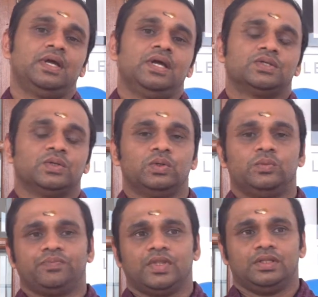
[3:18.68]

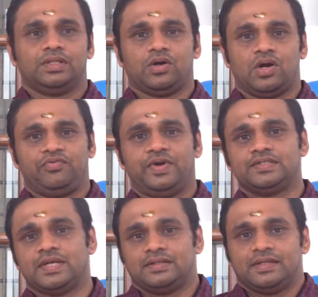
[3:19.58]
So the confidence
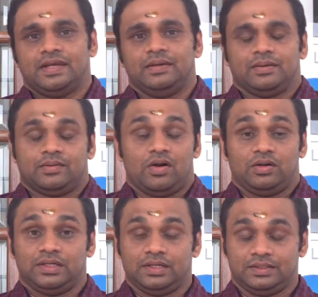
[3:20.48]
that all the